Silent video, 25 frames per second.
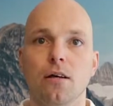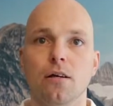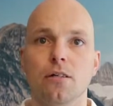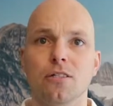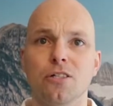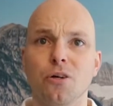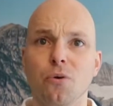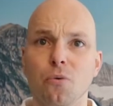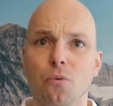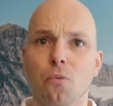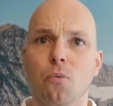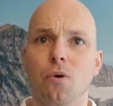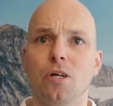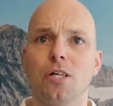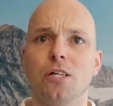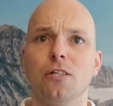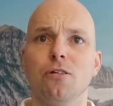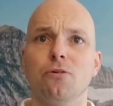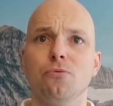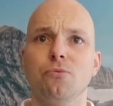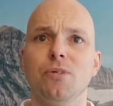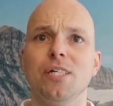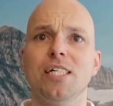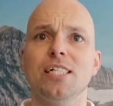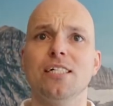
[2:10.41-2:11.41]
So what are
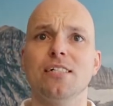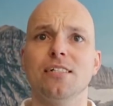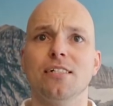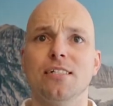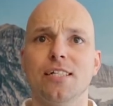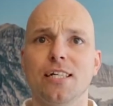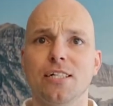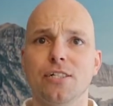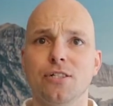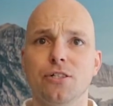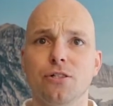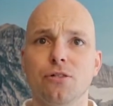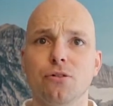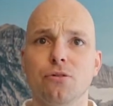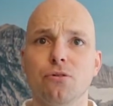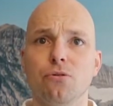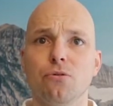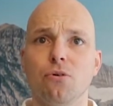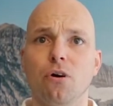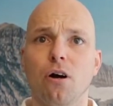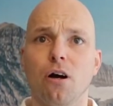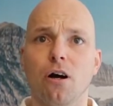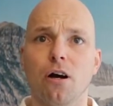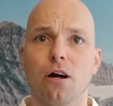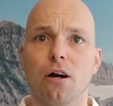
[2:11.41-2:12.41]
the reasons that
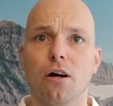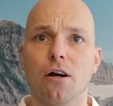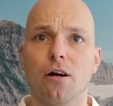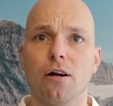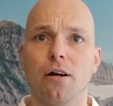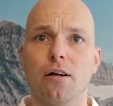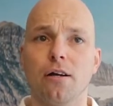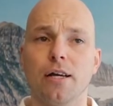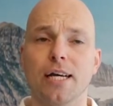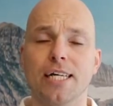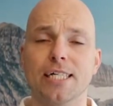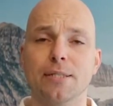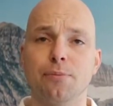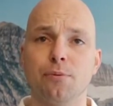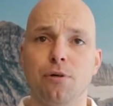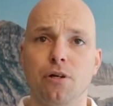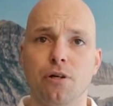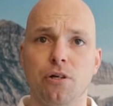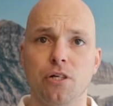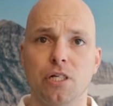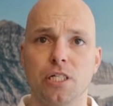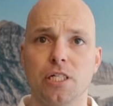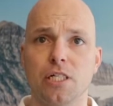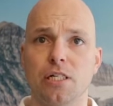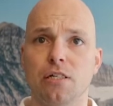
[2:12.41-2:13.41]
you are
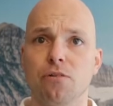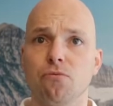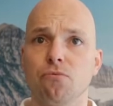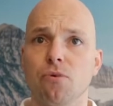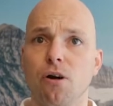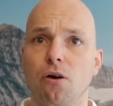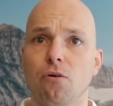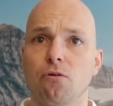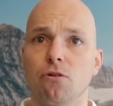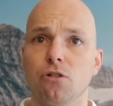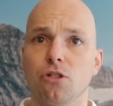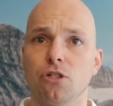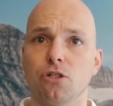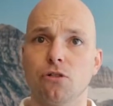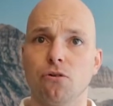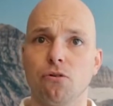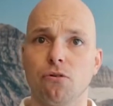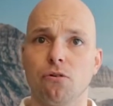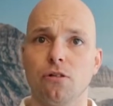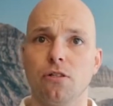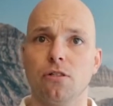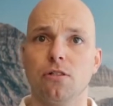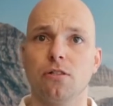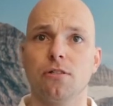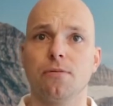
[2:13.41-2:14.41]
experiencing rounded
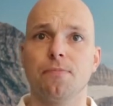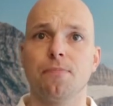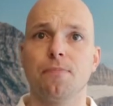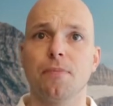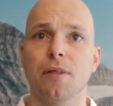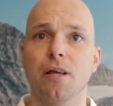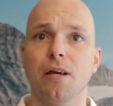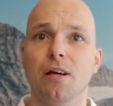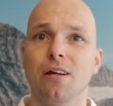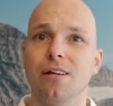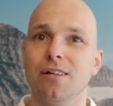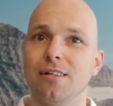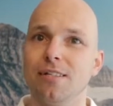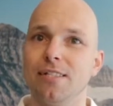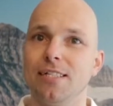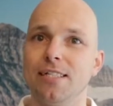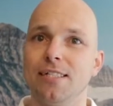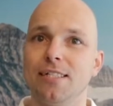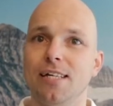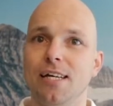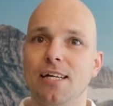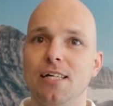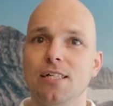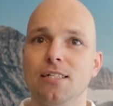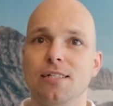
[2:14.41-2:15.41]
shoulders?
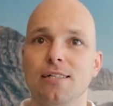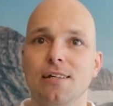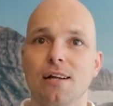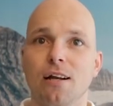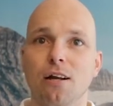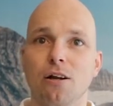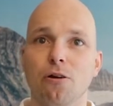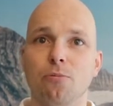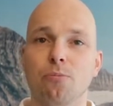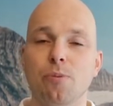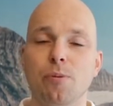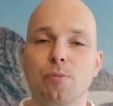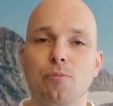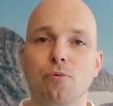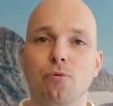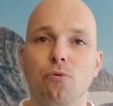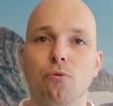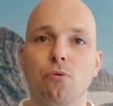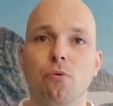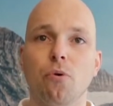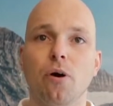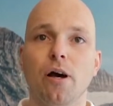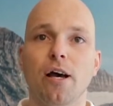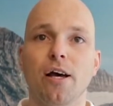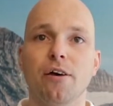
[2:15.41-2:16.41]
These days a lot of
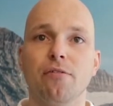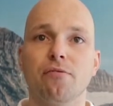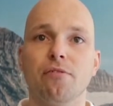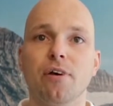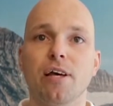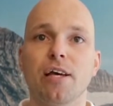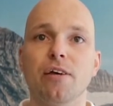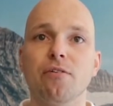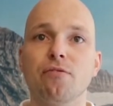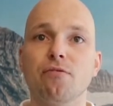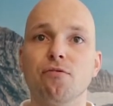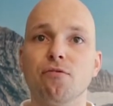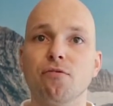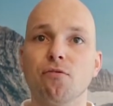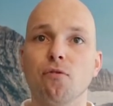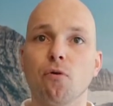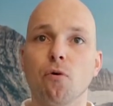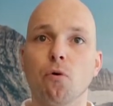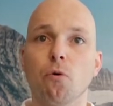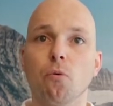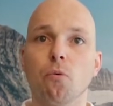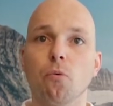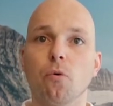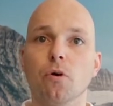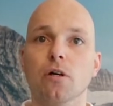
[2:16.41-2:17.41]
people have a
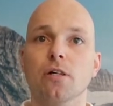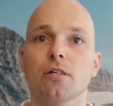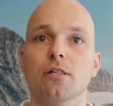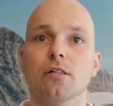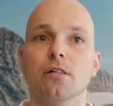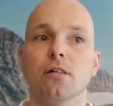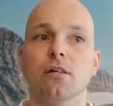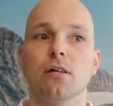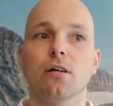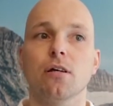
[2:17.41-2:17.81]
forward